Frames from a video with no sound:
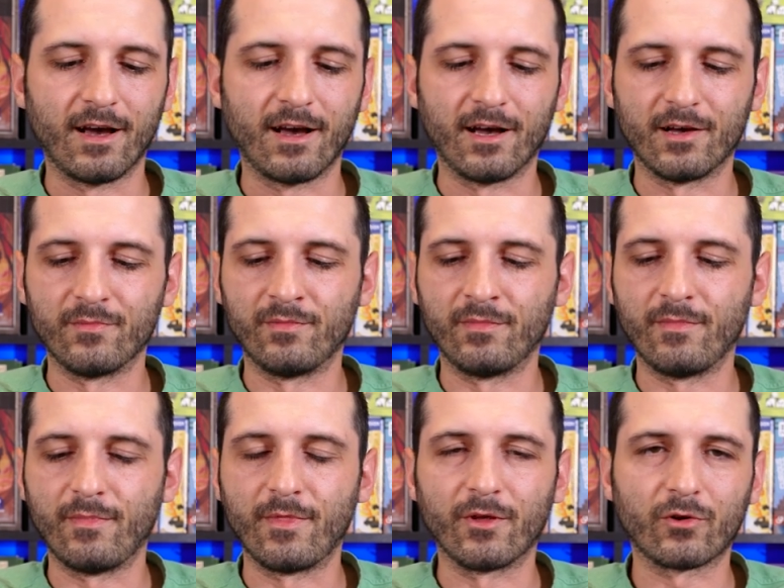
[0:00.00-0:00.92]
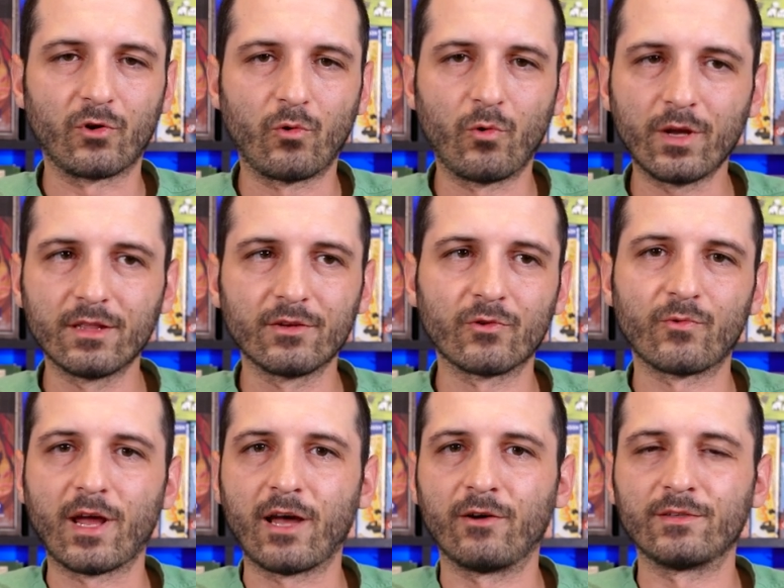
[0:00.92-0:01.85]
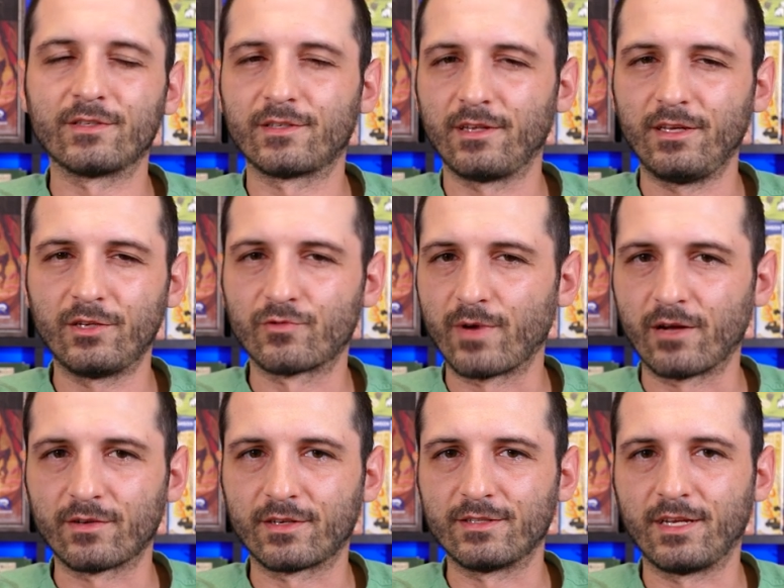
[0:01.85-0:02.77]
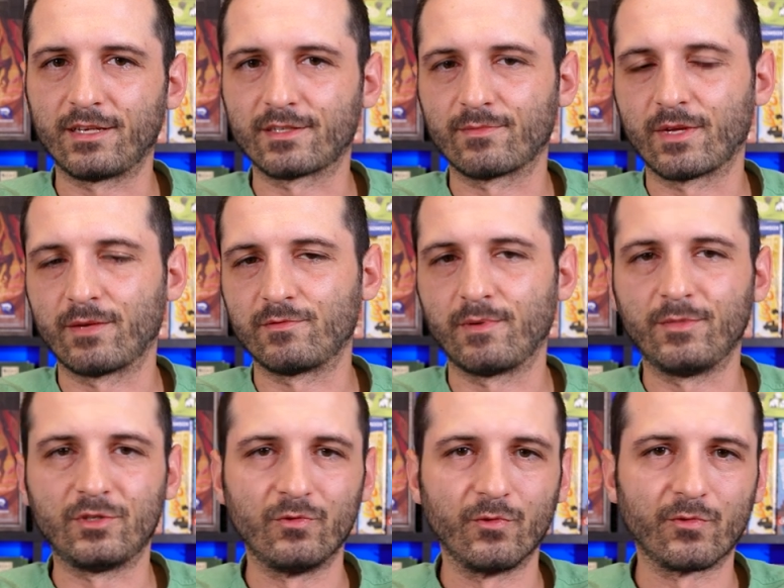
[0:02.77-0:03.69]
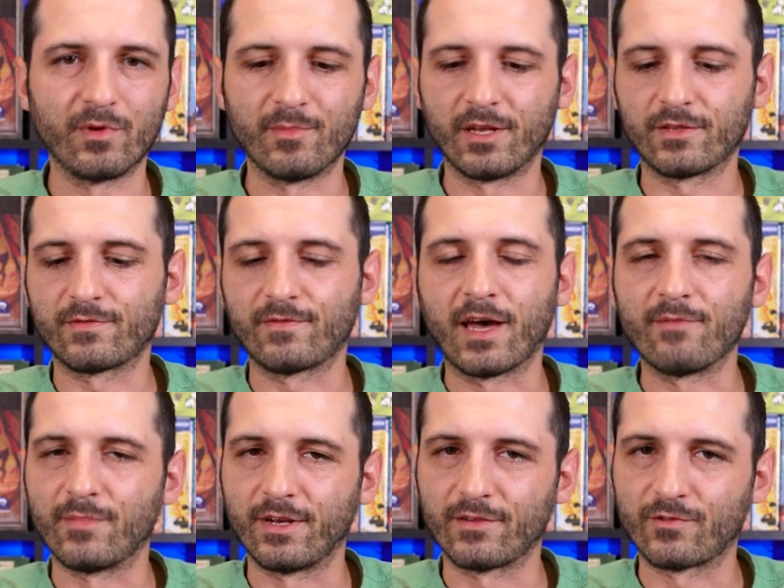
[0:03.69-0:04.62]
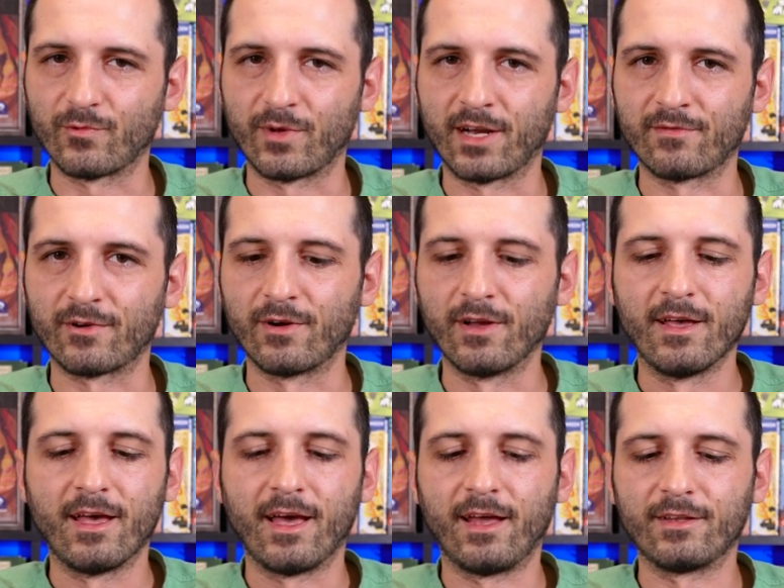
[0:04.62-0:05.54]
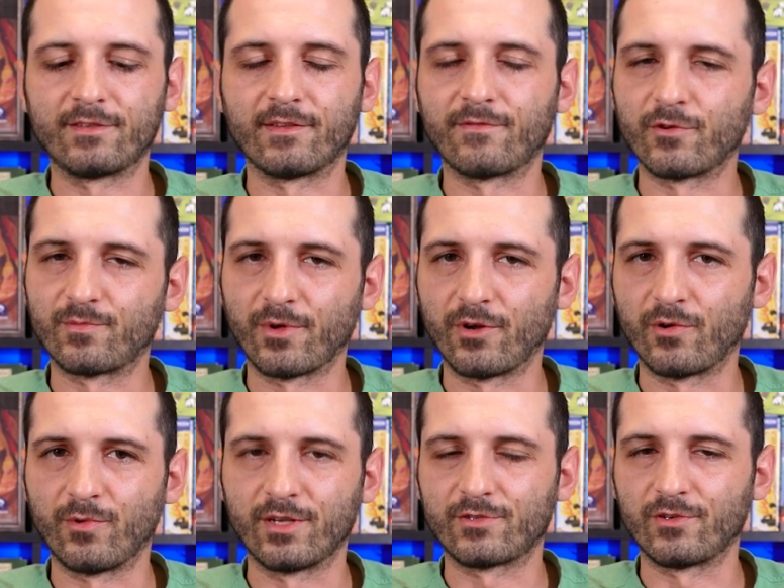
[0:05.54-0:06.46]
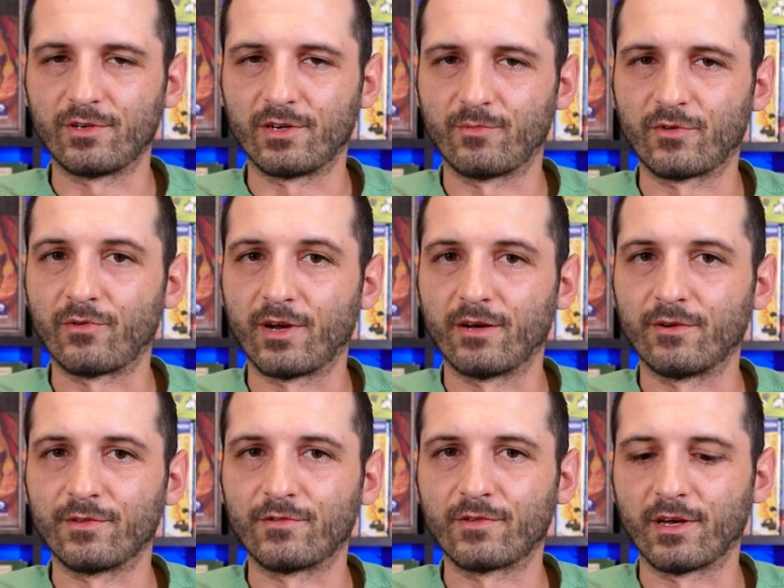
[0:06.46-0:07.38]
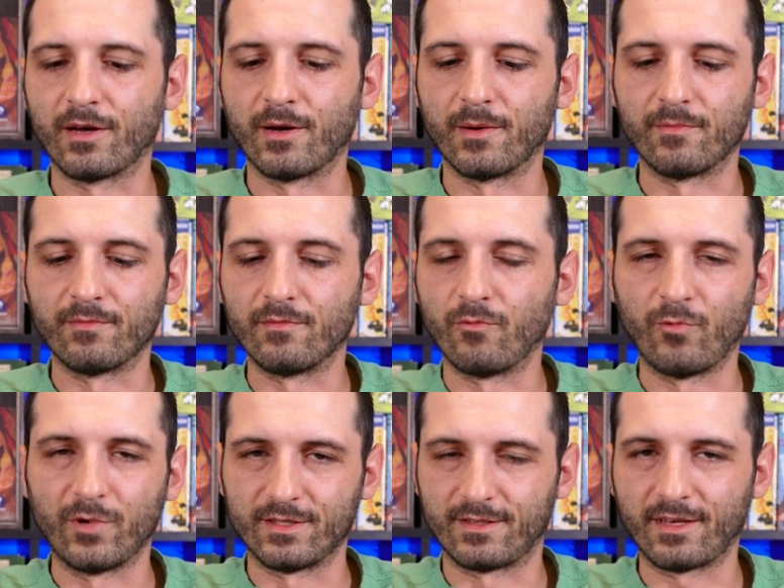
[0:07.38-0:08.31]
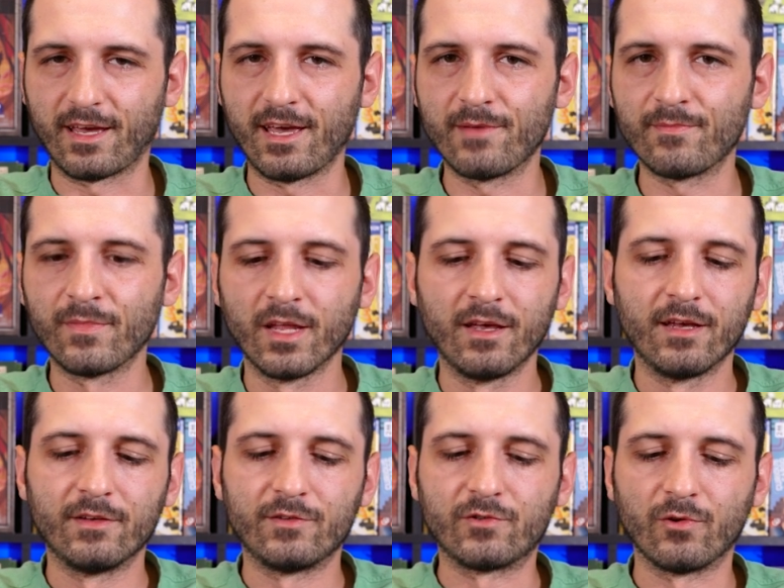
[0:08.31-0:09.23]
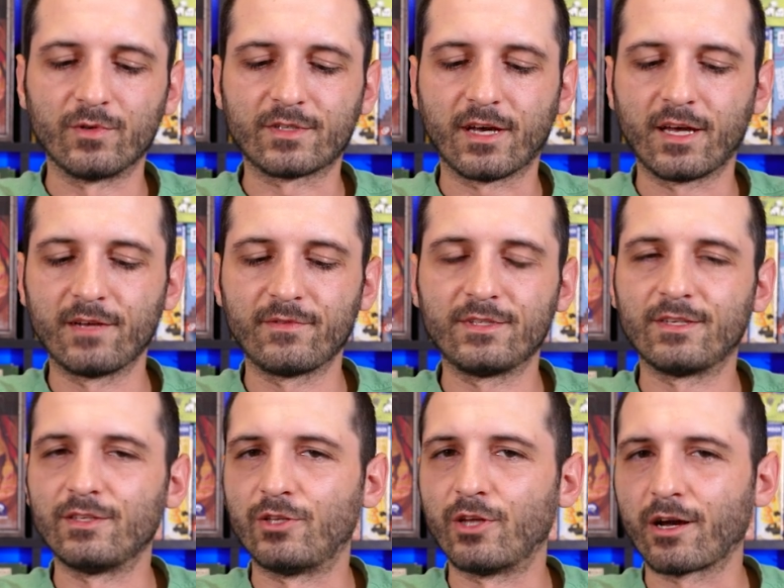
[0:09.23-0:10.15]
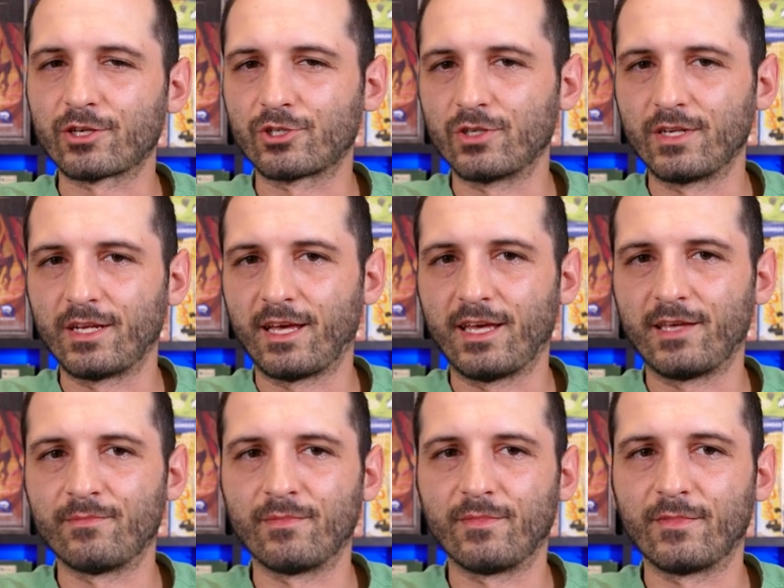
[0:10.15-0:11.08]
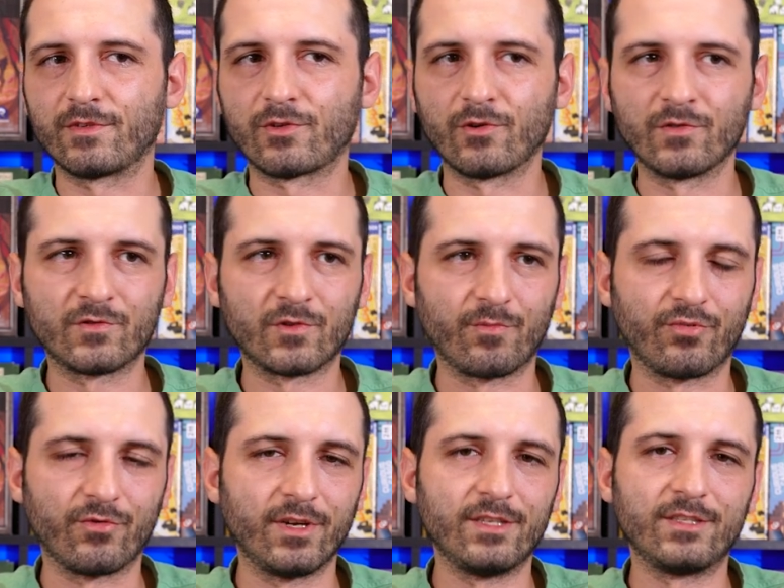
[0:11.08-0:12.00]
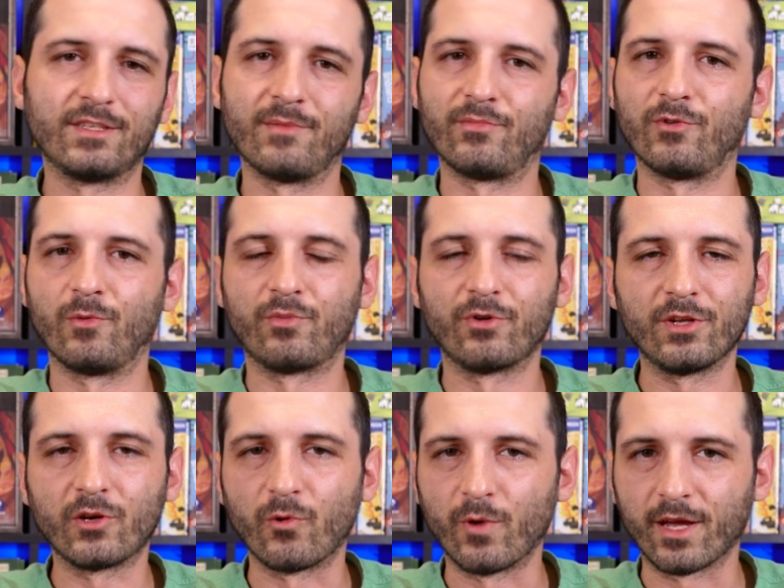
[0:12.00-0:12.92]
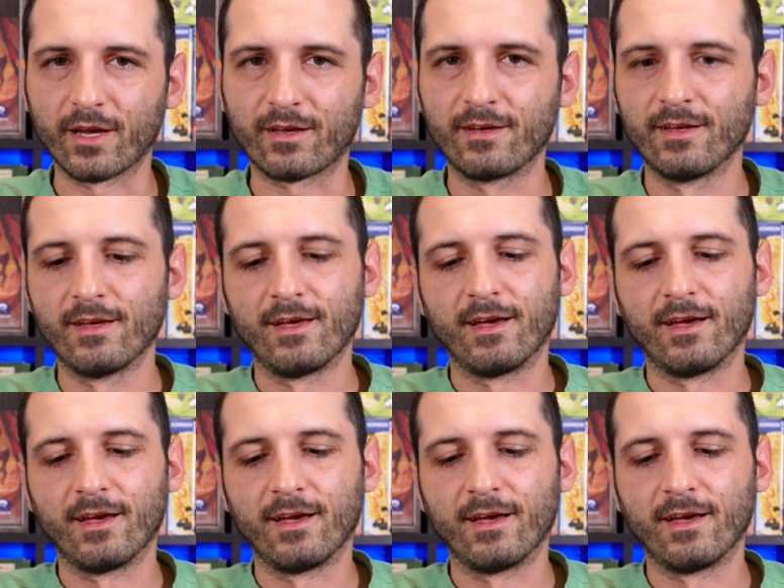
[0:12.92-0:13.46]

Um, they're quick little rounds. Each round can take sometimes maybe two, three minutes, five minutes, whatever. And it's the first player to win a certain number of rounds um, wins the game. So it's kind of a deduction game. The turns are pretty simple, pretty quick.